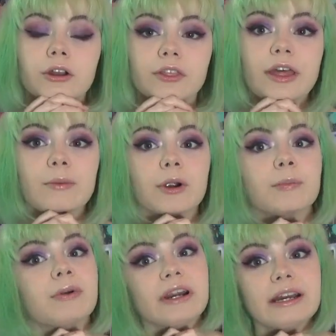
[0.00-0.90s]
They were
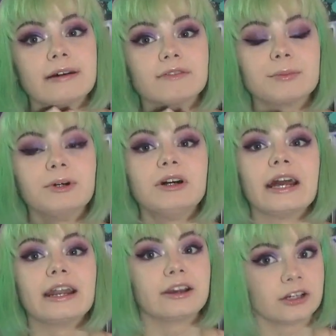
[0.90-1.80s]
pretty comfortable
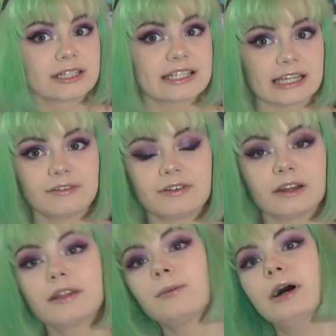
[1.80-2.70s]
and I could see
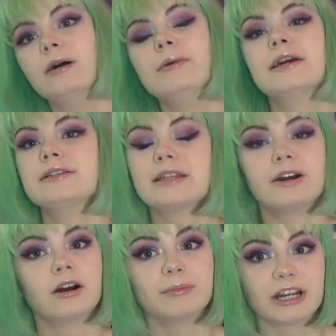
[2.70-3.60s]
fairly well because they
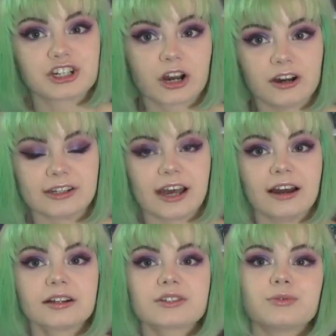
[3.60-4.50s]
are mesh
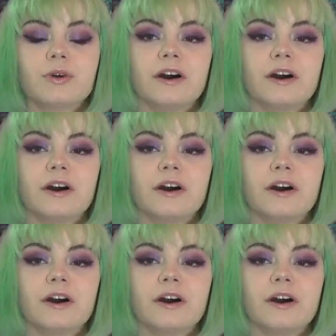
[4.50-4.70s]
contacts